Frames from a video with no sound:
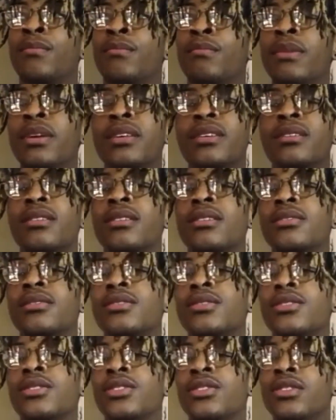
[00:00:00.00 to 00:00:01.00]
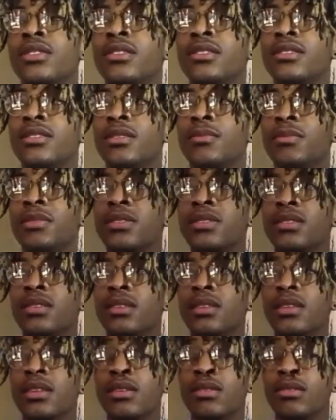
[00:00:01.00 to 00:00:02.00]
making the insecurity seem a
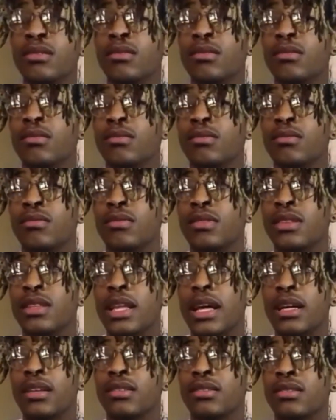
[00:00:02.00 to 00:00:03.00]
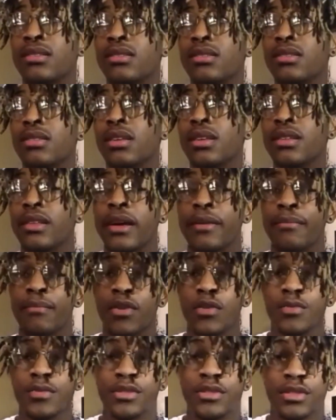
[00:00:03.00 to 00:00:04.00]
little less in that
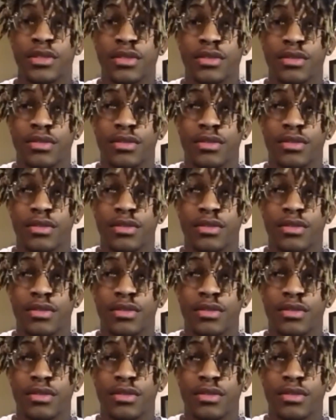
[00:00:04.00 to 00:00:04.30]
moment.